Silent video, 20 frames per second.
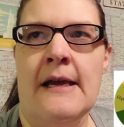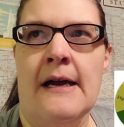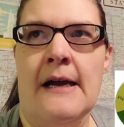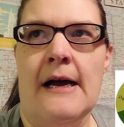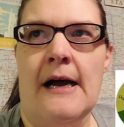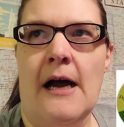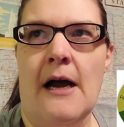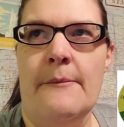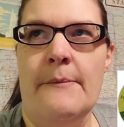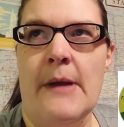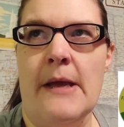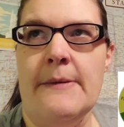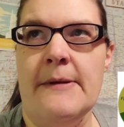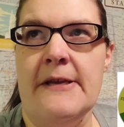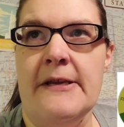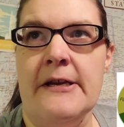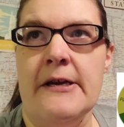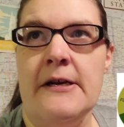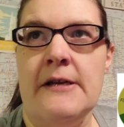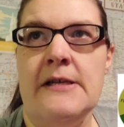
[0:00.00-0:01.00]

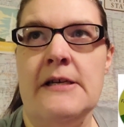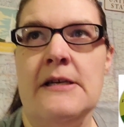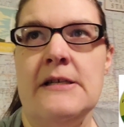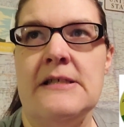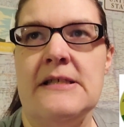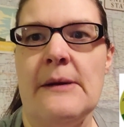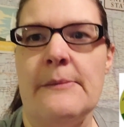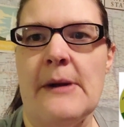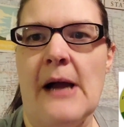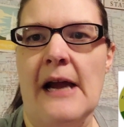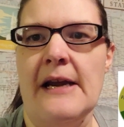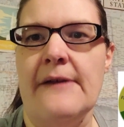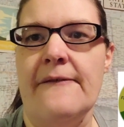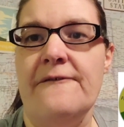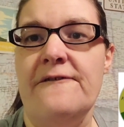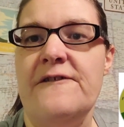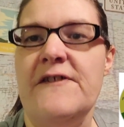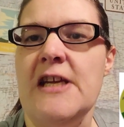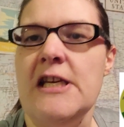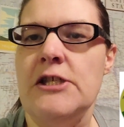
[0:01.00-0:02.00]
maybe some kind of
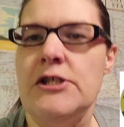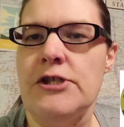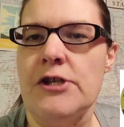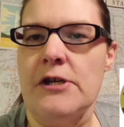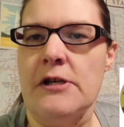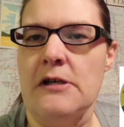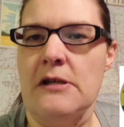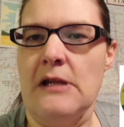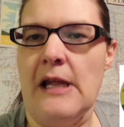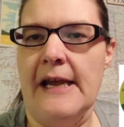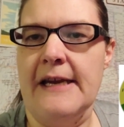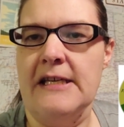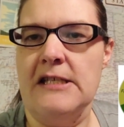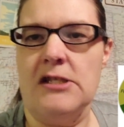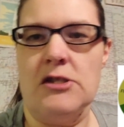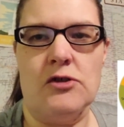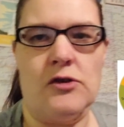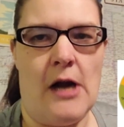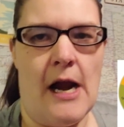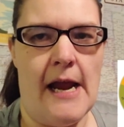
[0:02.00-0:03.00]
feature like
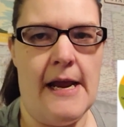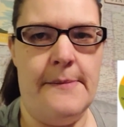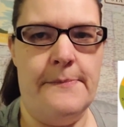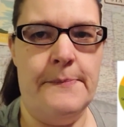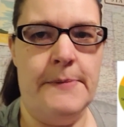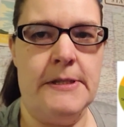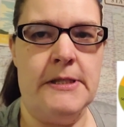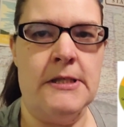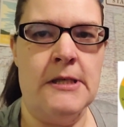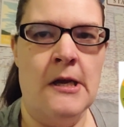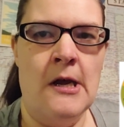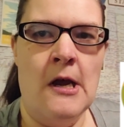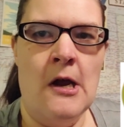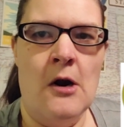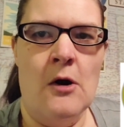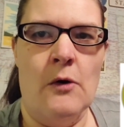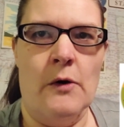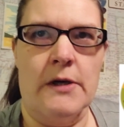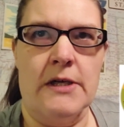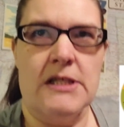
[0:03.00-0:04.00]
stripes
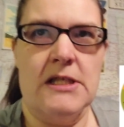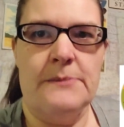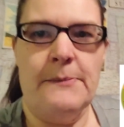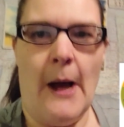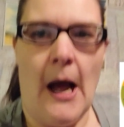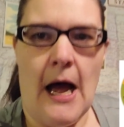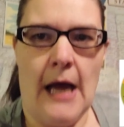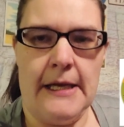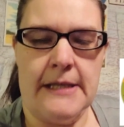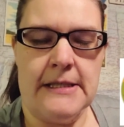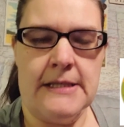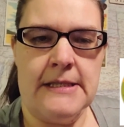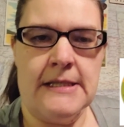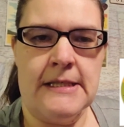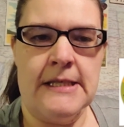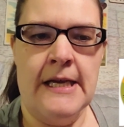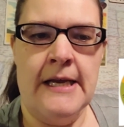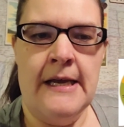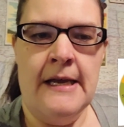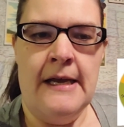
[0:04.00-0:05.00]
or
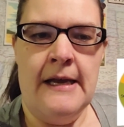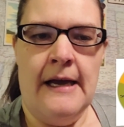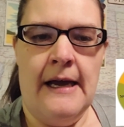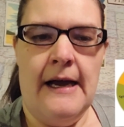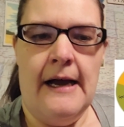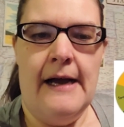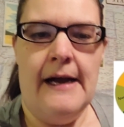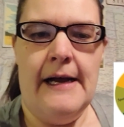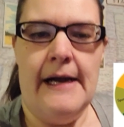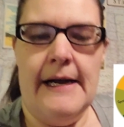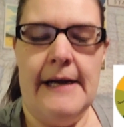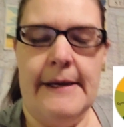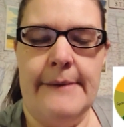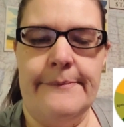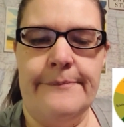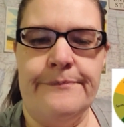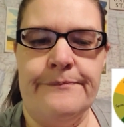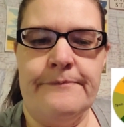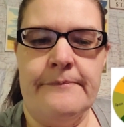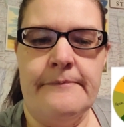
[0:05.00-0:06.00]
spots,
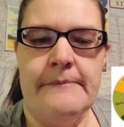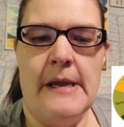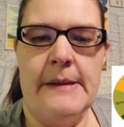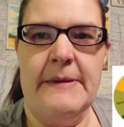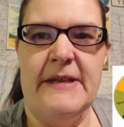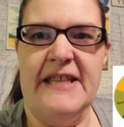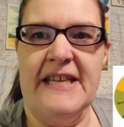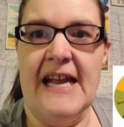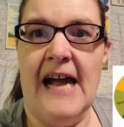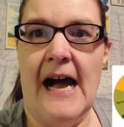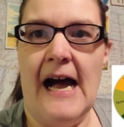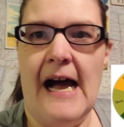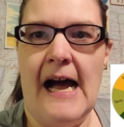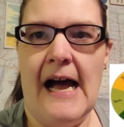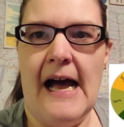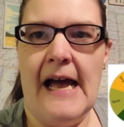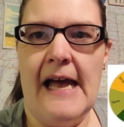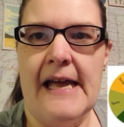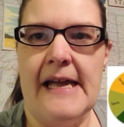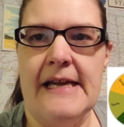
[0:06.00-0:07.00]
maybe the
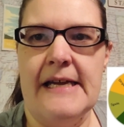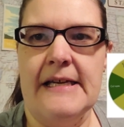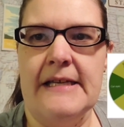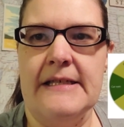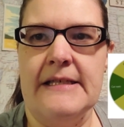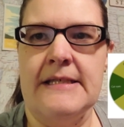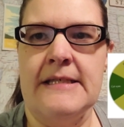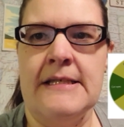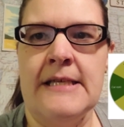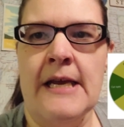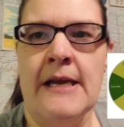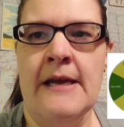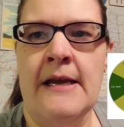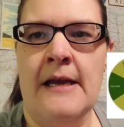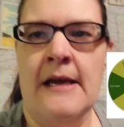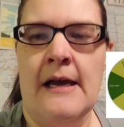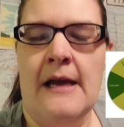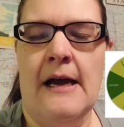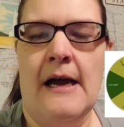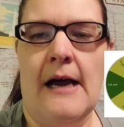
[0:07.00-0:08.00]
eyes,
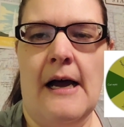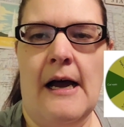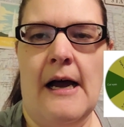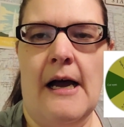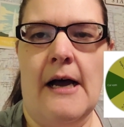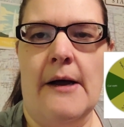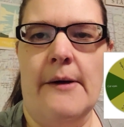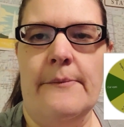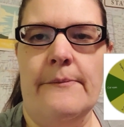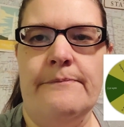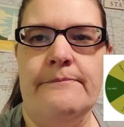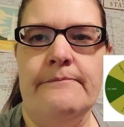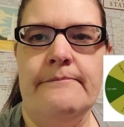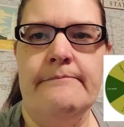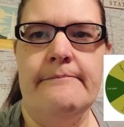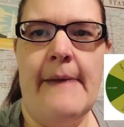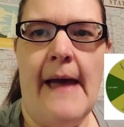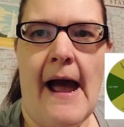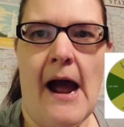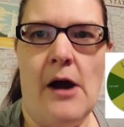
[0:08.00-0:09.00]

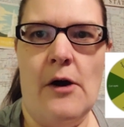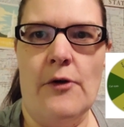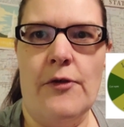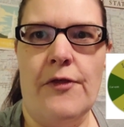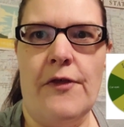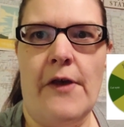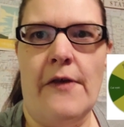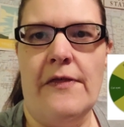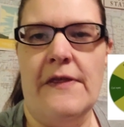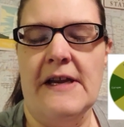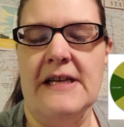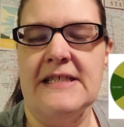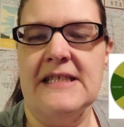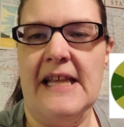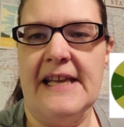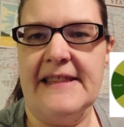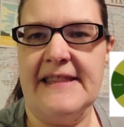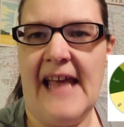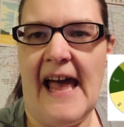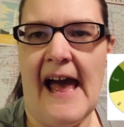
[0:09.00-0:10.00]
mouth, things
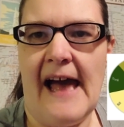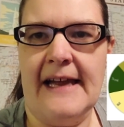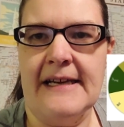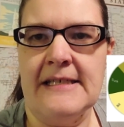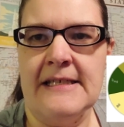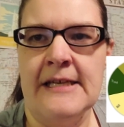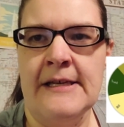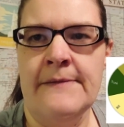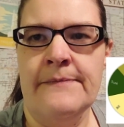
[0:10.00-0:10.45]
like that.